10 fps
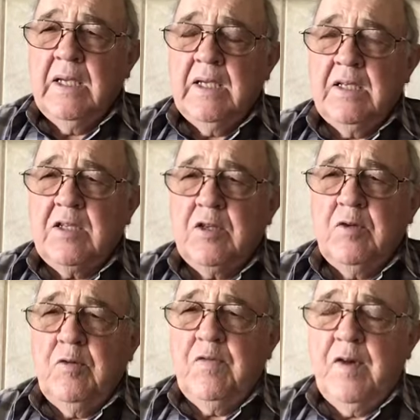is
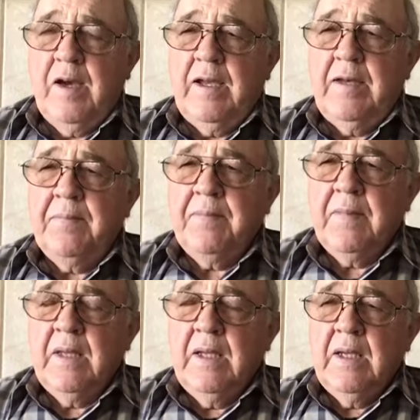to find
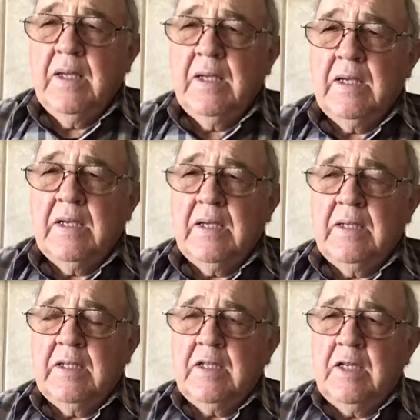
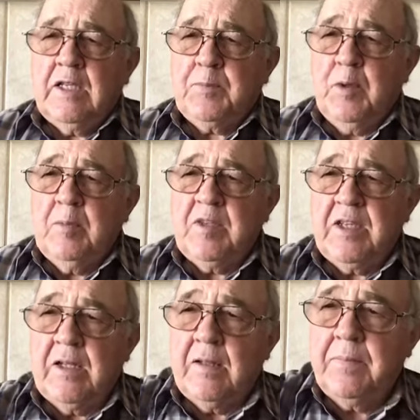a sperm cell.